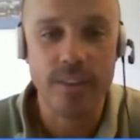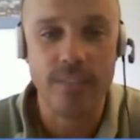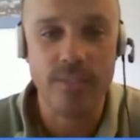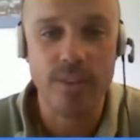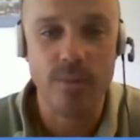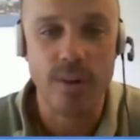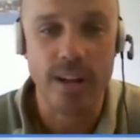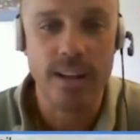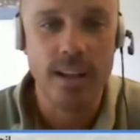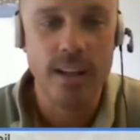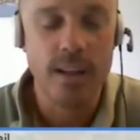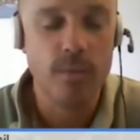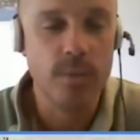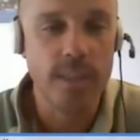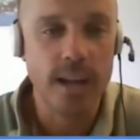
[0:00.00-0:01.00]
everyone
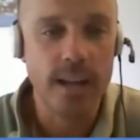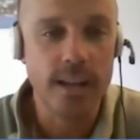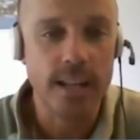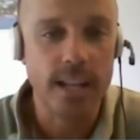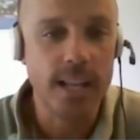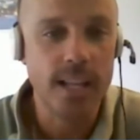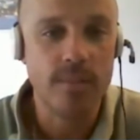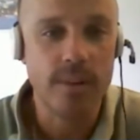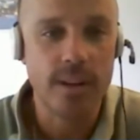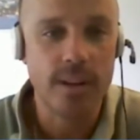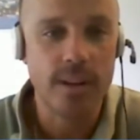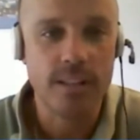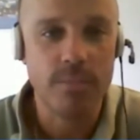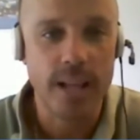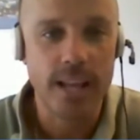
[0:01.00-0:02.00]
without anyone
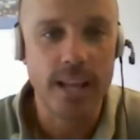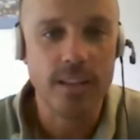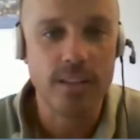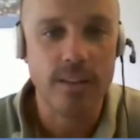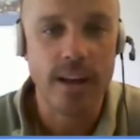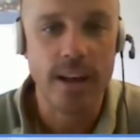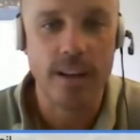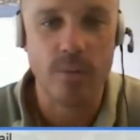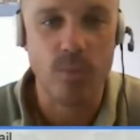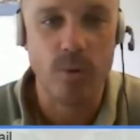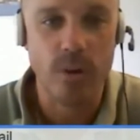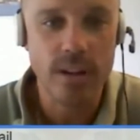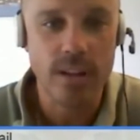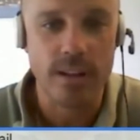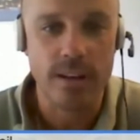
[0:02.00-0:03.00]
explaining to her how to
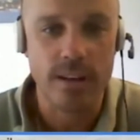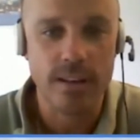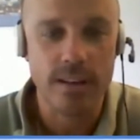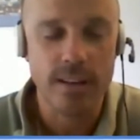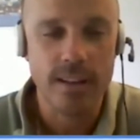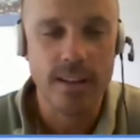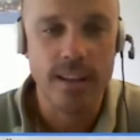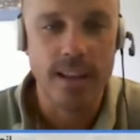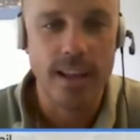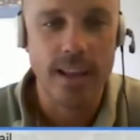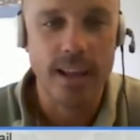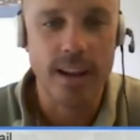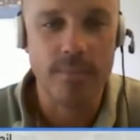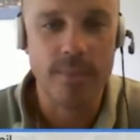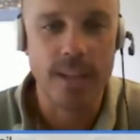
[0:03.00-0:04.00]
work it. And